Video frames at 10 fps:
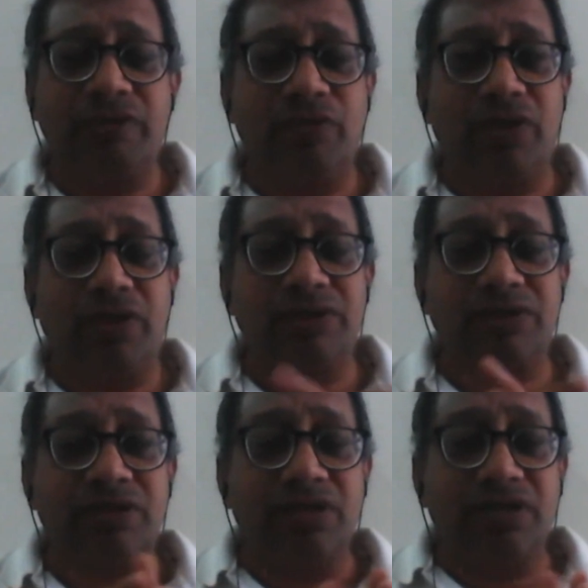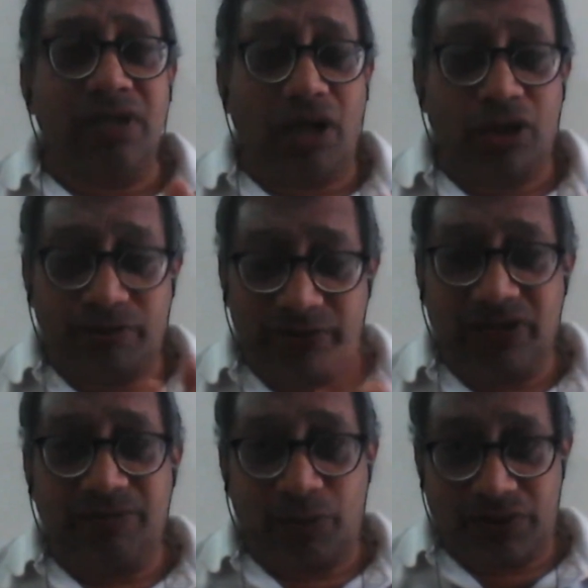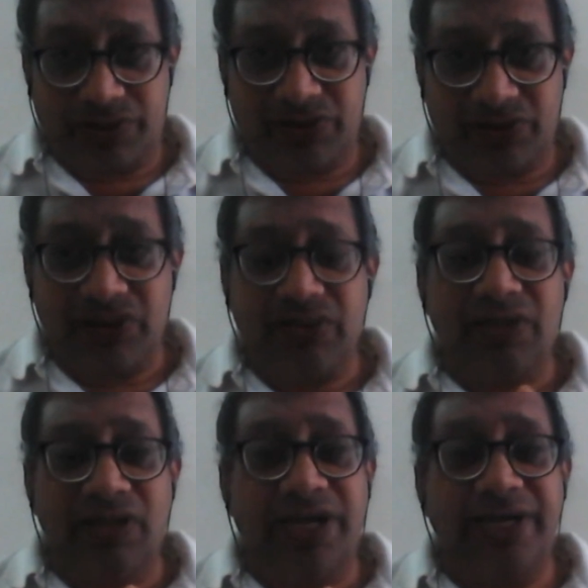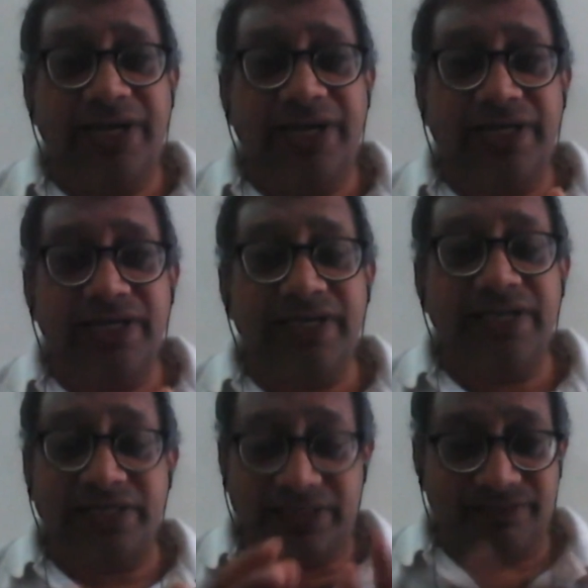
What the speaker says: models, automated process, learning easy.